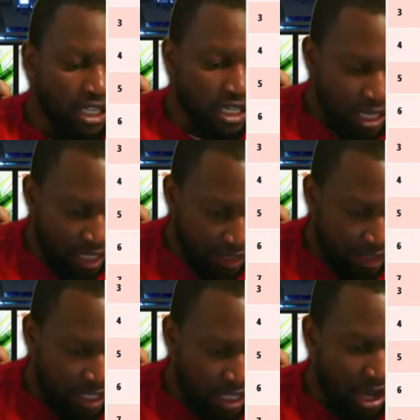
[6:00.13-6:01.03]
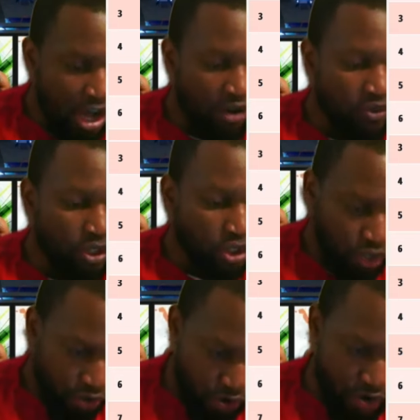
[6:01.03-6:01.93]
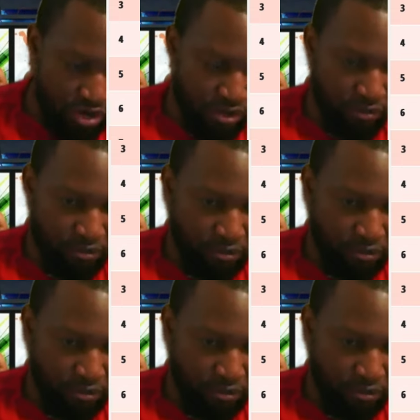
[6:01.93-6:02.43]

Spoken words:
lead Letsile off the turn.